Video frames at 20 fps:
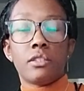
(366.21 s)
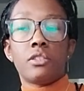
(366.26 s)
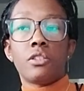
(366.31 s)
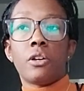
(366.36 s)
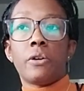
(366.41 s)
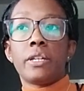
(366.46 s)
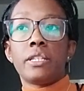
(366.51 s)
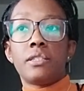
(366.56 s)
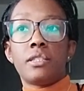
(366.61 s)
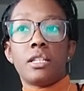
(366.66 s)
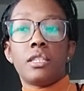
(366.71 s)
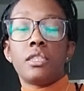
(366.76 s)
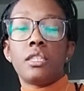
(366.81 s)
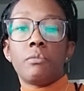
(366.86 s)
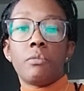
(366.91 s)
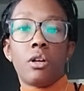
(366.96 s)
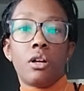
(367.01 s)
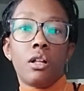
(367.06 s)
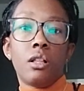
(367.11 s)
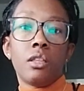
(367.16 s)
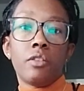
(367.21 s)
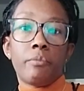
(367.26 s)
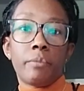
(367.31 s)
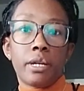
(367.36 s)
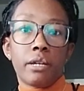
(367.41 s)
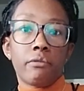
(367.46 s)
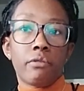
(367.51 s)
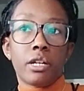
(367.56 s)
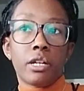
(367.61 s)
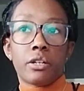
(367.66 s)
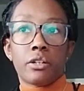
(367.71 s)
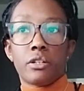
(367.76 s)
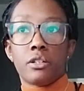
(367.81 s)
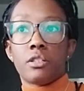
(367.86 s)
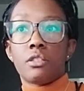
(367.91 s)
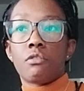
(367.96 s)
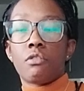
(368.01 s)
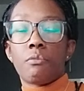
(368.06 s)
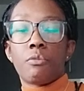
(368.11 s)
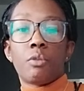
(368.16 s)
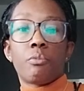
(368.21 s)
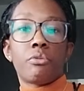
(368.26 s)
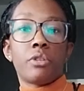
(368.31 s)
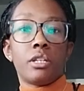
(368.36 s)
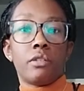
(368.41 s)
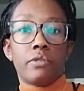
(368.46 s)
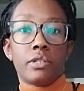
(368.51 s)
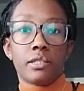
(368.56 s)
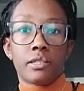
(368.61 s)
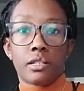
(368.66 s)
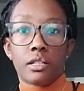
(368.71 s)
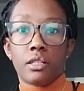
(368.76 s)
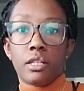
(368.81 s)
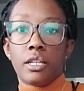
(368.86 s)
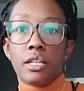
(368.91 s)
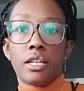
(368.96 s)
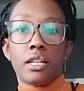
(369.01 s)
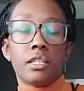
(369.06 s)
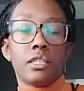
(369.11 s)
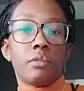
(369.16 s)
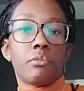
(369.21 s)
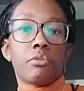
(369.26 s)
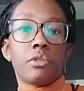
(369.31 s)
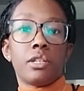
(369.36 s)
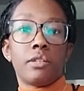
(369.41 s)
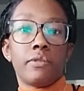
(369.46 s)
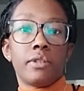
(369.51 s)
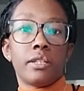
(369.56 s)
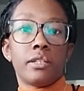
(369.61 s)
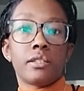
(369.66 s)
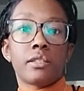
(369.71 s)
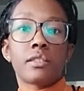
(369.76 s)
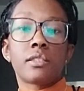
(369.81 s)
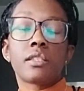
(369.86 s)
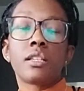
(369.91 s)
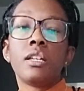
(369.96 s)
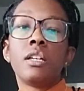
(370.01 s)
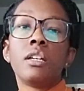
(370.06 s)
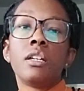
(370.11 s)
So I sent them all of my records from the previous clinic and the previous